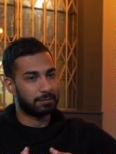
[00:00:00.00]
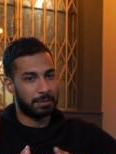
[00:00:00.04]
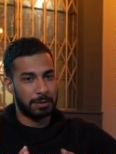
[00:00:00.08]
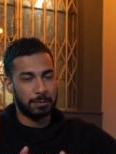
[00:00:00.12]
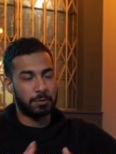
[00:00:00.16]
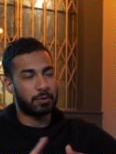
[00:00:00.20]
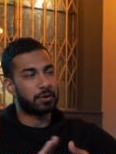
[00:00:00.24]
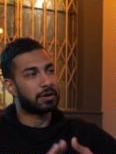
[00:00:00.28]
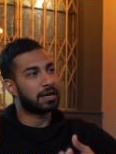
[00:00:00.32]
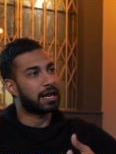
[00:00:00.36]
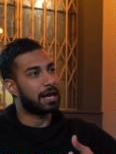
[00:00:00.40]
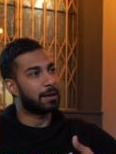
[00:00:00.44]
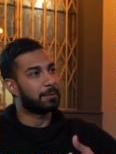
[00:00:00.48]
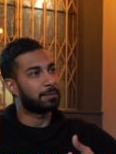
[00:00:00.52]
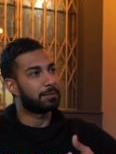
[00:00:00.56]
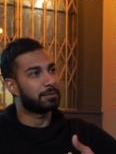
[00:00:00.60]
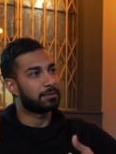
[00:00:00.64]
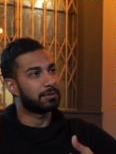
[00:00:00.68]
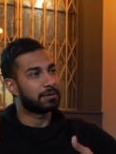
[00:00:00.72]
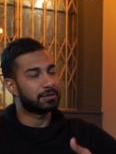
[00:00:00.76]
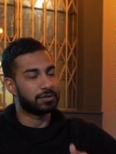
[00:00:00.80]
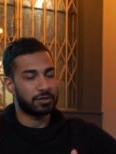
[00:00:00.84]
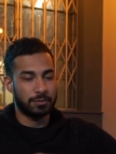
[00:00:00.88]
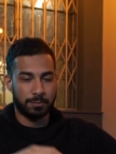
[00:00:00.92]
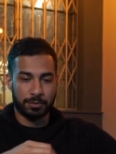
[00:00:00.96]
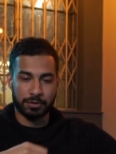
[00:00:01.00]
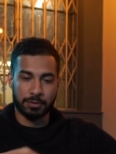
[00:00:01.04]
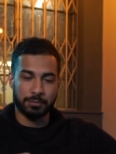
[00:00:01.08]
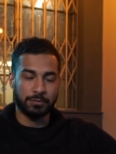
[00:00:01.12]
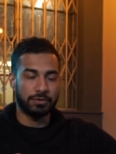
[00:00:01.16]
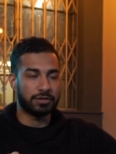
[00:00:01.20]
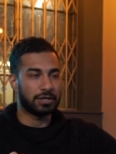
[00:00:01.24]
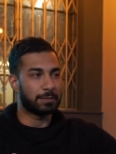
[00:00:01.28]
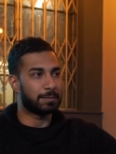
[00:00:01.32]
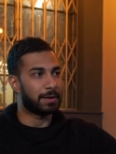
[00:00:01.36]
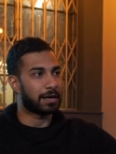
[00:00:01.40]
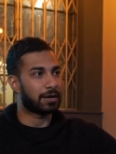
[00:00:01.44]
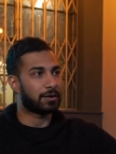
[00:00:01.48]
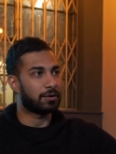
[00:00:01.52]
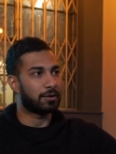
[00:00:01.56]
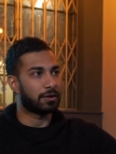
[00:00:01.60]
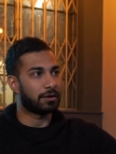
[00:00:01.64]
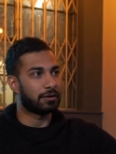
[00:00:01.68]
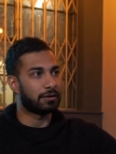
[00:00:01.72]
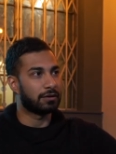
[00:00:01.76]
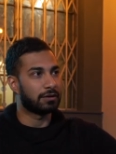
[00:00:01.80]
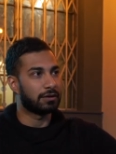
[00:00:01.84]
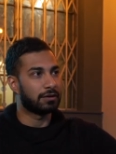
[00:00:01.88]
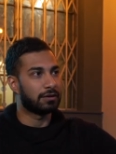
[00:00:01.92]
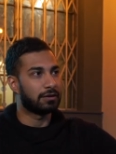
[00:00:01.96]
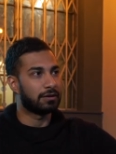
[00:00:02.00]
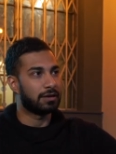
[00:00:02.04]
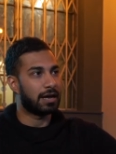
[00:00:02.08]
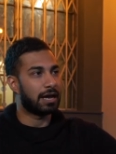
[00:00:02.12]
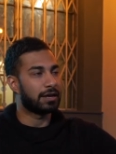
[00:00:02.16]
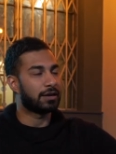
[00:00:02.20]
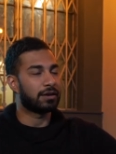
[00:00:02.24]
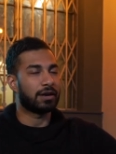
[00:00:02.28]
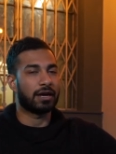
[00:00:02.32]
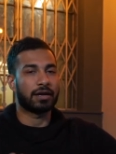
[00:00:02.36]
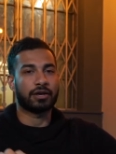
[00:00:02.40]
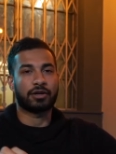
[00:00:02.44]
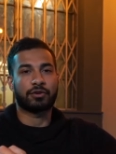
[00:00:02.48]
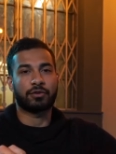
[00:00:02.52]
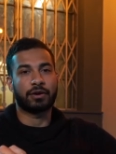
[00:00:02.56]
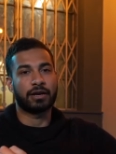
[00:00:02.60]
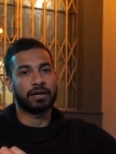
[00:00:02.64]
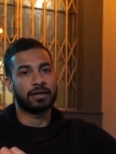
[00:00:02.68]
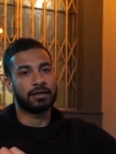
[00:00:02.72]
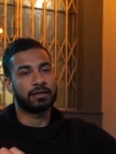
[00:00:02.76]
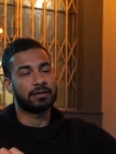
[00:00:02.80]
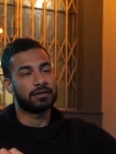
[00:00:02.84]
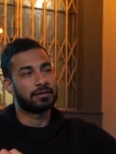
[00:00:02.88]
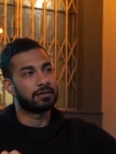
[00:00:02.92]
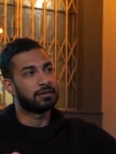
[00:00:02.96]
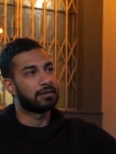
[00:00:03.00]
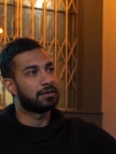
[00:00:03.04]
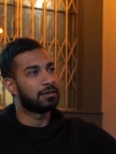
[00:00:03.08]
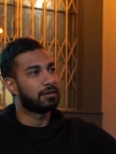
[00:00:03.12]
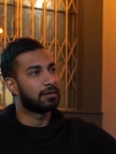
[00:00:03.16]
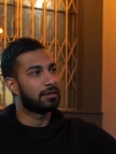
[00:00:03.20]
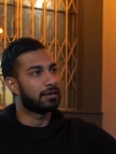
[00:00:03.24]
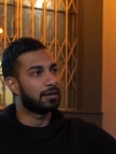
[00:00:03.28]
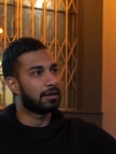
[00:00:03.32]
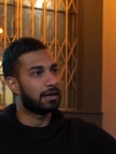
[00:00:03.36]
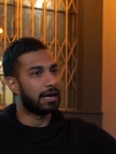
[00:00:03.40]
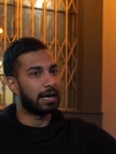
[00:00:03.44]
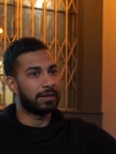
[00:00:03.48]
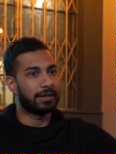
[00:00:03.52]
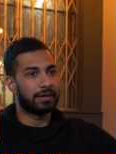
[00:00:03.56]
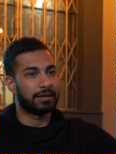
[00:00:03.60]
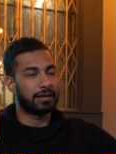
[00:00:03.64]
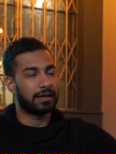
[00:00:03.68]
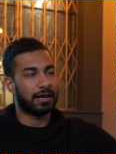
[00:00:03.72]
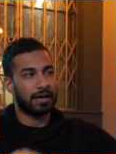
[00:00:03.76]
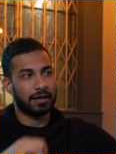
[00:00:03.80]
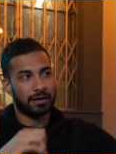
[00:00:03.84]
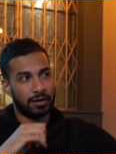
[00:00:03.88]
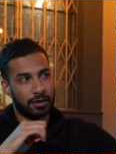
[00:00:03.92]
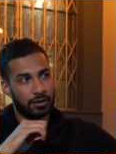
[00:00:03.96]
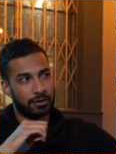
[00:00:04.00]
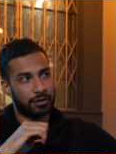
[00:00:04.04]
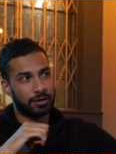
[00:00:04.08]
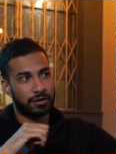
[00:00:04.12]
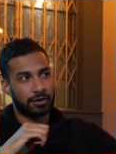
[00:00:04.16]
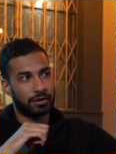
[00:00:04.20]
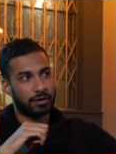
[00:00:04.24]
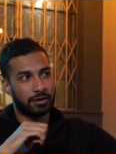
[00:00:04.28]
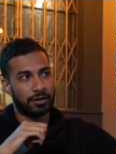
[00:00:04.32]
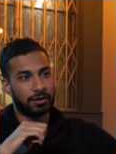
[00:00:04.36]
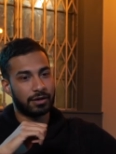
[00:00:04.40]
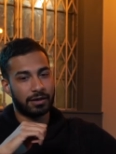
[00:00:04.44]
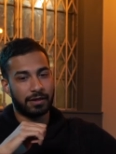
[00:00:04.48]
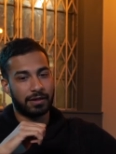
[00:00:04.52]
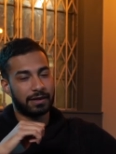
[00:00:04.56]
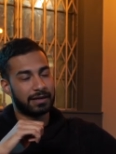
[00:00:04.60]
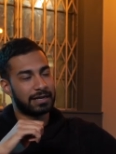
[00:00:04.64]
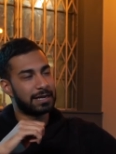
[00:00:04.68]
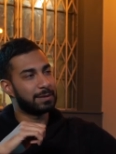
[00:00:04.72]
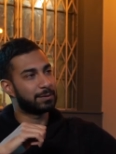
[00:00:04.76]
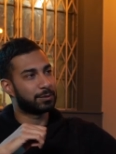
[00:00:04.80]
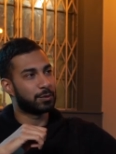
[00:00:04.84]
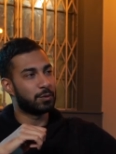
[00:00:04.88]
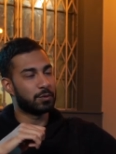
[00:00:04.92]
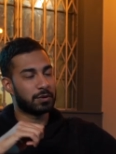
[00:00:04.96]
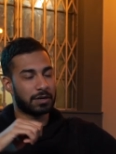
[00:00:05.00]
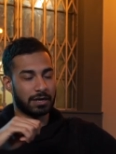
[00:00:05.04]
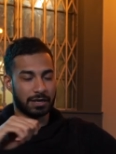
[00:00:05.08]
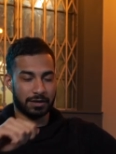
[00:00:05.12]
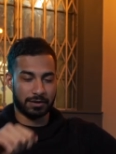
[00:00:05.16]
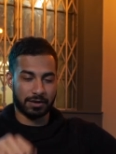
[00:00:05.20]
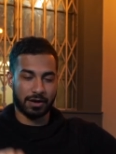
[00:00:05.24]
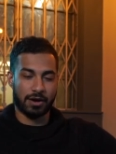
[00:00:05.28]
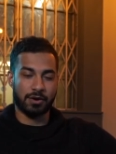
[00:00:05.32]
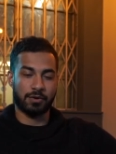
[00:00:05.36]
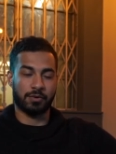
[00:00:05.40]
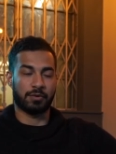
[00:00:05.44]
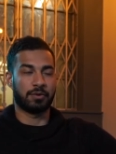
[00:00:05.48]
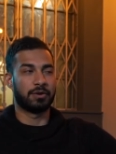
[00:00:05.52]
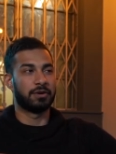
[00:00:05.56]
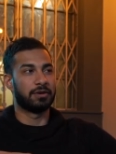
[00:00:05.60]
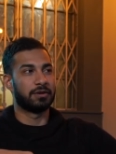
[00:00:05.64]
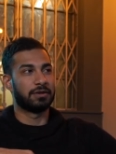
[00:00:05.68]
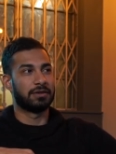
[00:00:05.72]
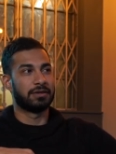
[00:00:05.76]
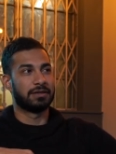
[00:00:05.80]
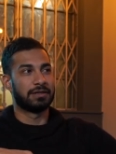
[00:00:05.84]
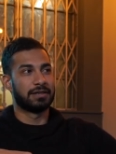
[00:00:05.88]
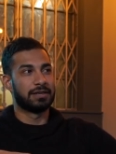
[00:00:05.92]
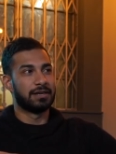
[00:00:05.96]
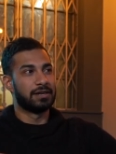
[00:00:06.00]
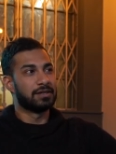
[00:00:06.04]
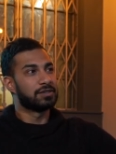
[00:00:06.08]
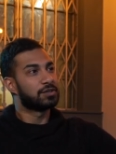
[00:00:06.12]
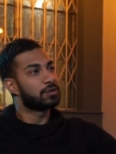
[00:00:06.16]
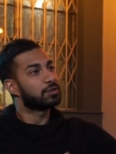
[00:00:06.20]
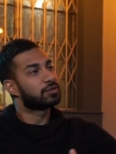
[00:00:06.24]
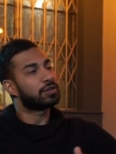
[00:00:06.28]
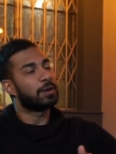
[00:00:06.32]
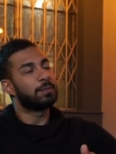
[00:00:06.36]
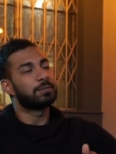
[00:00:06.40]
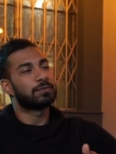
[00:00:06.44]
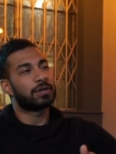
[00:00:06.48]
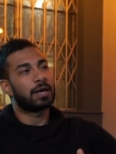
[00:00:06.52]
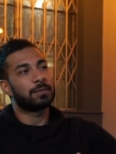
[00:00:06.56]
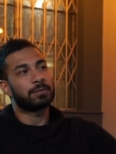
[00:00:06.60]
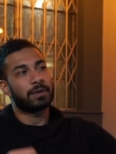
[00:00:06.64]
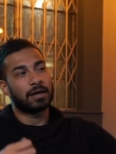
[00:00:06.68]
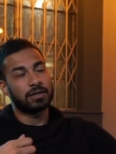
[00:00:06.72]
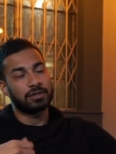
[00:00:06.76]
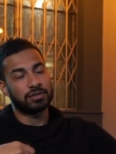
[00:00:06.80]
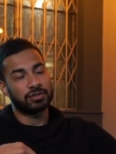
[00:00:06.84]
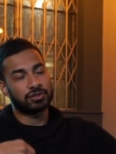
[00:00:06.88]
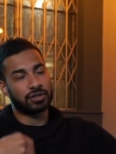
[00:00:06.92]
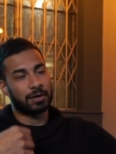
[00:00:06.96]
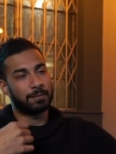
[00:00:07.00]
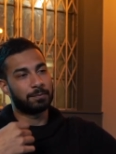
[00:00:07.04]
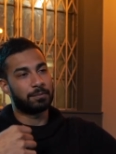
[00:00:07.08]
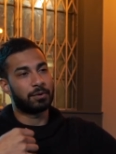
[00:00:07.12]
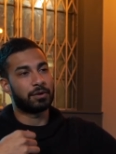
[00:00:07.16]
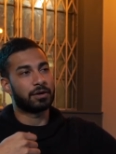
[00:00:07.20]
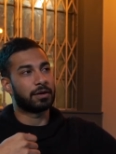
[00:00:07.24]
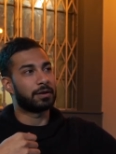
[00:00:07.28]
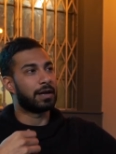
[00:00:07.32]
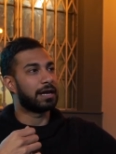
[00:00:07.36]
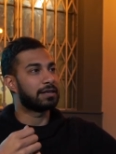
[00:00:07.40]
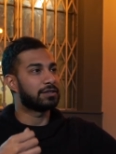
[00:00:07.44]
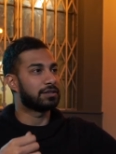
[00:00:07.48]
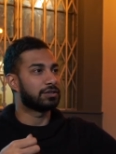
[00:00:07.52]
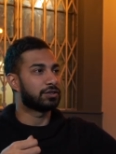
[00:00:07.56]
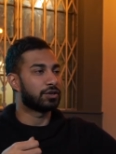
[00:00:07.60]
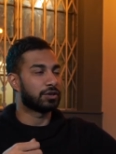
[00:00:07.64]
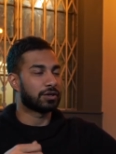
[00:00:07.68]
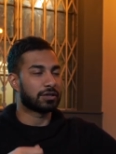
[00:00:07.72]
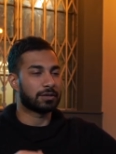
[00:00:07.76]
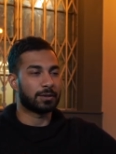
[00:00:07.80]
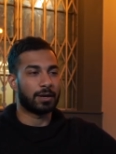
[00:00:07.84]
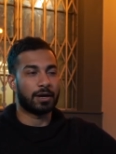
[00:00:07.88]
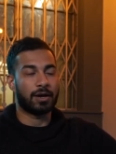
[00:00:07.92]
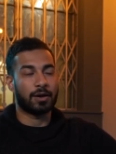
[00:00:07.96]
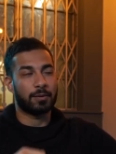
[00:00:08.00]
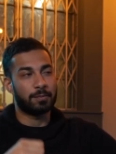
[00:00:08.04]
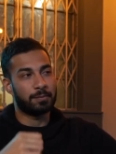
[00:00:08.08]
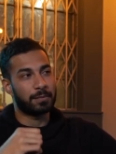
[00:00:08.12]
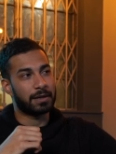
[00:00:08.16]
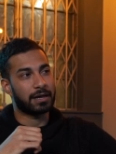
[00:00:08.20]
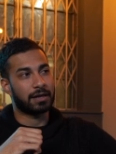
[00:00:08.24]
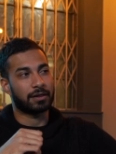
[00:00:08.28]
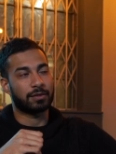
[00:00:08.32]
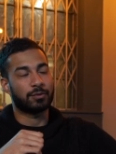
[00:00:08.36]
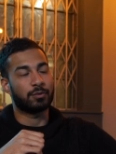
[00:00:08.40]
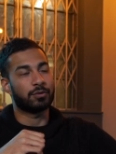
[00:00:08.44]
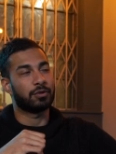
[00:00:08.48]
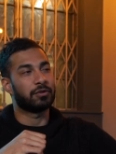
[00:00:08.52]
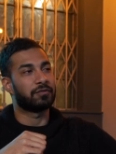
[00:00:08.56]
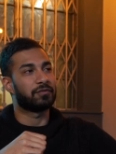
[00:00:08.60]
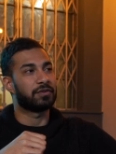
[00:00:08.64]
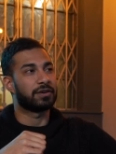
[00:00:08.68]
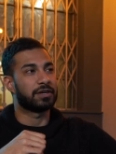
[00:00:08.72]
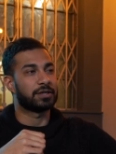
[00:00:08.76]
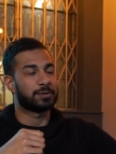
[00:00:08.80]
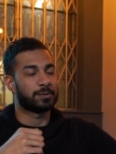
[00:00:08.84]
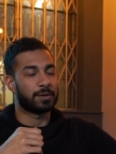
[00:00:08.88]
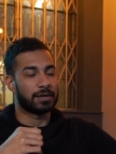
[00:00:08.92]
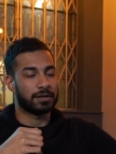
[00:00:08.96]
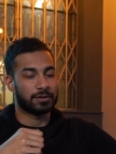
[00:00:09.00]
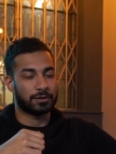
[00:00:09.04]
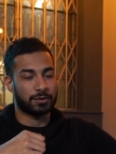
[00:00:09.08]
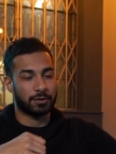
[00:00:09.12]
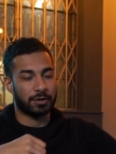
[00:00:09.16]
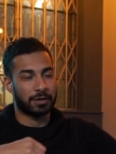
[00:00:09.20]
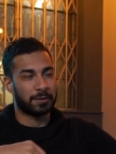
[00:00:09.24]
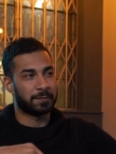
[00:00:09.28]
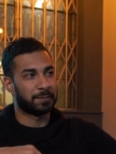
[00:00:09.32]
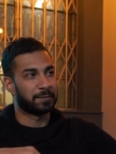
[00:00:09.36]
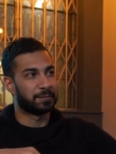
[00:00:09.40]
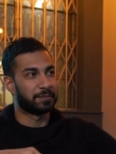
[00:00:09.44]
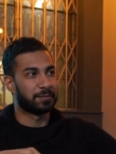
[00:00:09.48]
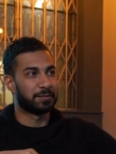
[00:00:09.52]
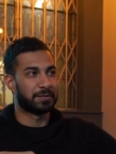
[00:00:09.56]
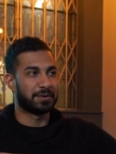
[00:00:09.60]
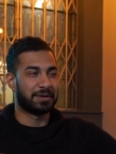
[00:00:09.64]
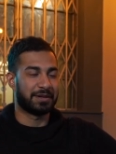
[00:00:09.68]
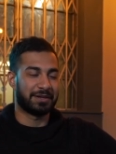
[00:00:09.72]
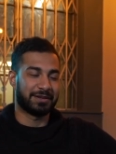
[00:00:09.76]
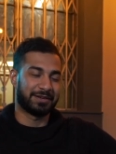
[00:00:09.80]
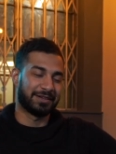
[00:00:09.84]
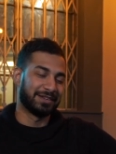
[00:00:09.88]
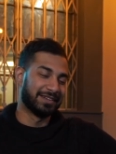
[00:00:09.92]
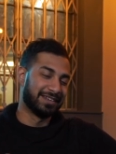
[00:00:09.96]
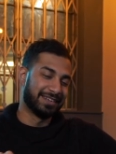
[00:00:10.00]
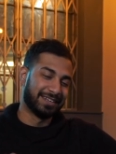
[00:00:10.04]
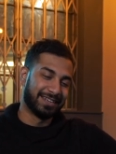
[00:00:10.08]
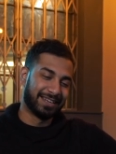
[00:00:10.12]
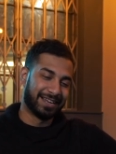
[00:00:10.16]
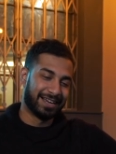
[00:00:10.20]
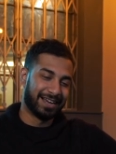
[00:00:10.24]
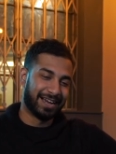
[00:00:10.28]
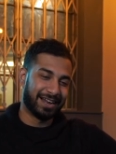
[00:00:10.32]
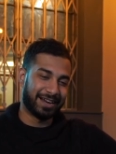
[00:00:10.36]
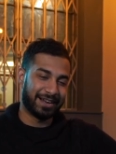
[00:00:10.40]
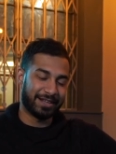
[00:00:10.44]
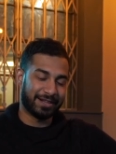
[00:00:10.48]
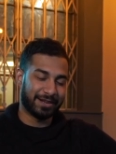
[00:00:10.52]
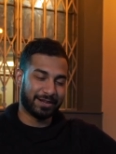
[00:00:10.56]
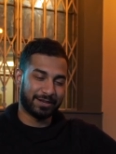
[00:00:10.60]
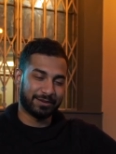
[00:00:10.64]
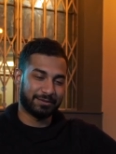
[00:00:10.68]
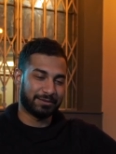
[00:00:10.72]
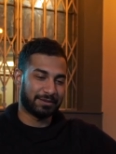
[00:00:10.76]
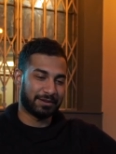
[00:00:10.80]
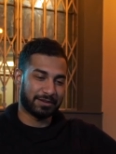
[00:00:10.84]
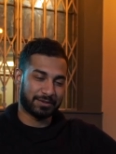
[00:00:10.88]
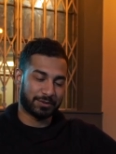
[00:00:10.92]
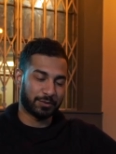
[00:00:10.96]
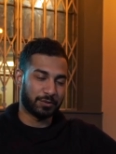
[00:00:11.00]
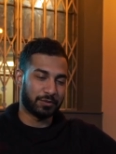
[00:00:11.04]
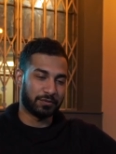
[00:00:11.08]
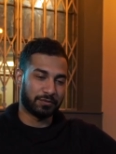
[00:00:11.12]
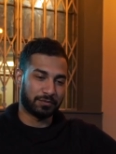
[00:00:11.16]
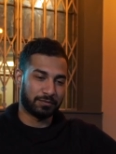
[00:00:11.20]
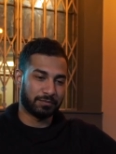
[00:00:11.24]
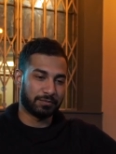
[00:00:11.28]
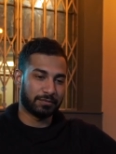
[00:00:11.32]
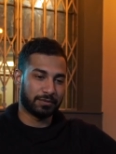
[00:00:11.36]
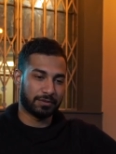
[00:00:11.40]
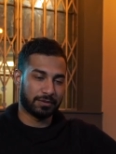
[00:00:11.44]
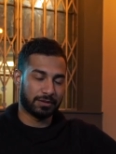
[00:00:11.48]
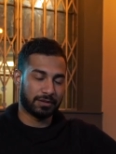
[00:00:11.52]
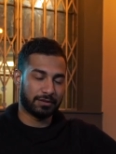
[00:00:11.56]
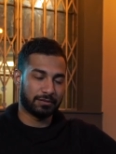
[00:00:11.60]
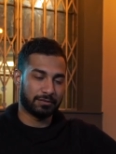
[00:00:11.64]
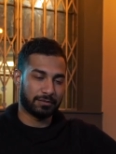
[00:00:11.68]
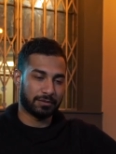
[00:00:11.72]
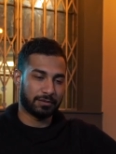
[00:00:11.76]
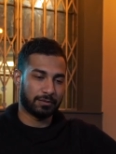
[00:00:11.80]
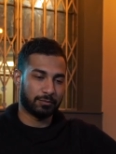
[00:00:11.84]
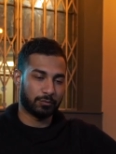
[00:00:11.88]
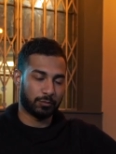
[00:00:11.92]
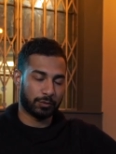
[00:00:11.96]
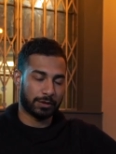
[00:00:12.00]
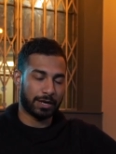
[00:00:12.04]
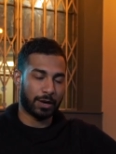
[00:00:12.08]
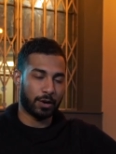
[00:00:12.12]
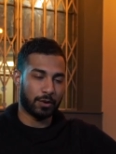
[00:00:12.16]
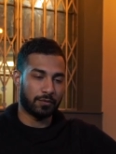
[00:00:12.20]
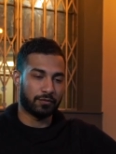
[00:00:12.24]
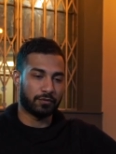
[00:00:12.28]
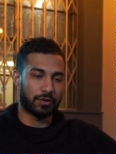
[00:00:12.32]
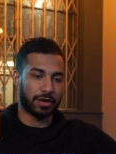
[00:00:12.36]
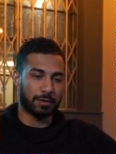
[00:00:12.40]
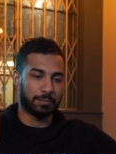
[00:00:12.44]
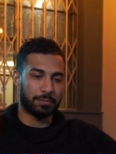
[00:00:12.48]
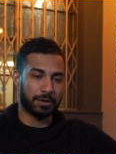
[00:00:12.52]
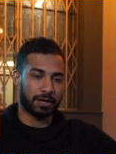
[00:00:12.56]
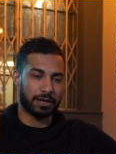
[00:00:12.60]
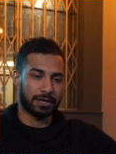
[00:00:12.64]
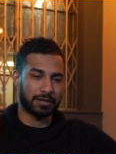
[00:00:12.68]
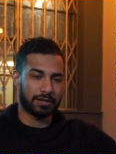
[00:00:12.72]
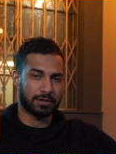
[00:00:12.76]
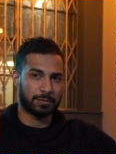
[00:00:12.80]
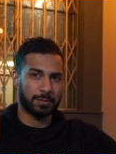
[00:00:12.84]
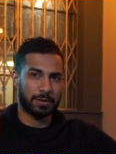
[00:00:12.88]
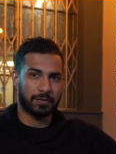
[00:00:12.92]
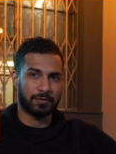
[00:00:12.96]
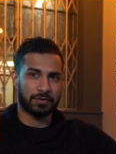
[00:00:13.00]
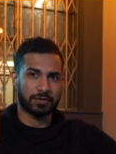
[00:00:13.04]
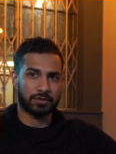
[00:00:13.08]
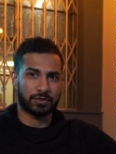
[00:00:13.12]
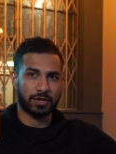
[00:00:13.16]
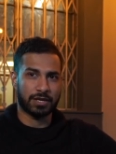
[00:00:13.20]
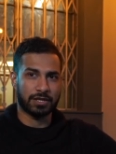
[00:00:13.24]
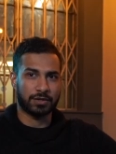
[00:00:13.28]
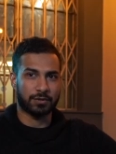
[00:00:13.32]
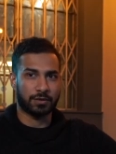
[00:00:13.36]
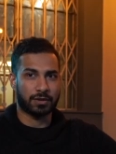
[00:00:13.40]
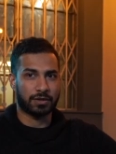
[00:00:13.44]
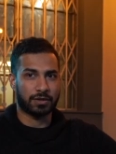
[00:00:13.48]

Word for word: people clap so you put the music back on and you're like great and then they're like oh no no no no and they keep talking and like oh so sometimes i just jump on it as a joke like oh mate i thought you finished mate sorry and then sort of get over it. But it was a bit of a strange